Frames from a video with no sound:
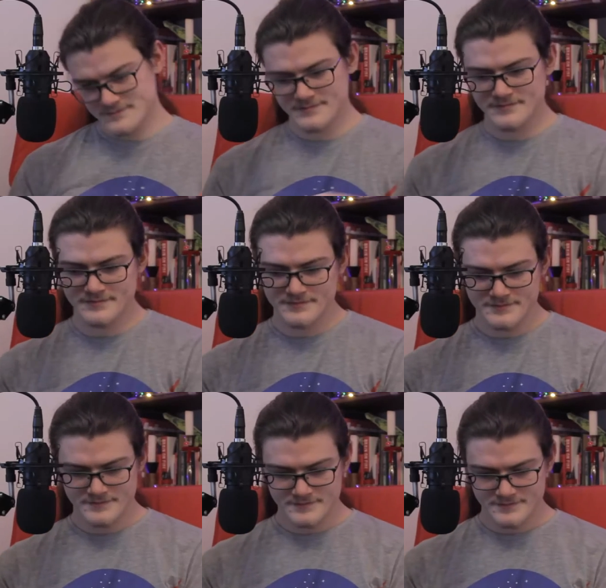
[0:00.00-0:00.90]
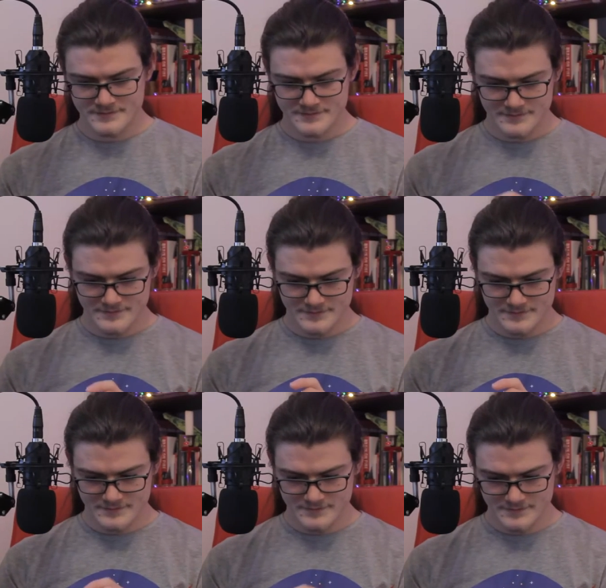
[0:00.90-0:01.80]

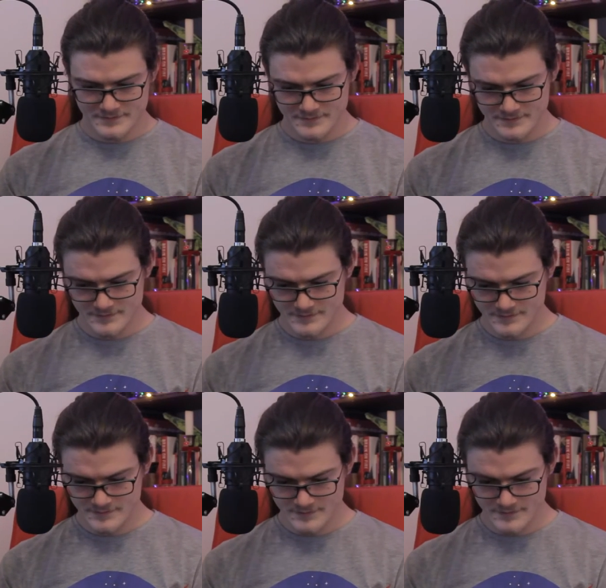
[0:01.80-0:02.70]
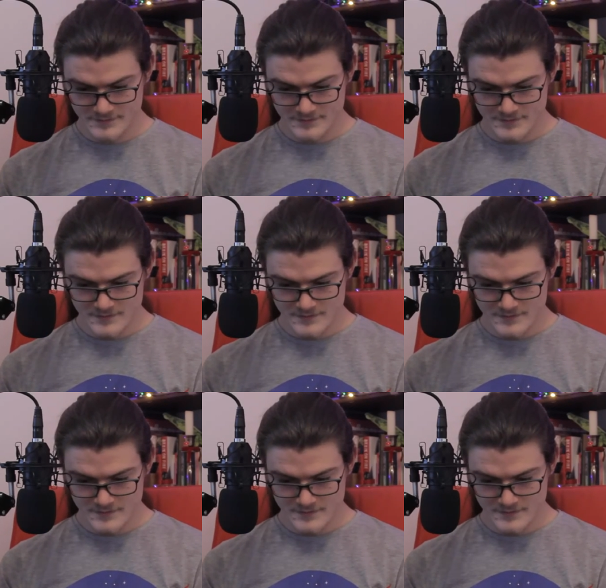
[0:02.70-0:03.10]
(no one is talking)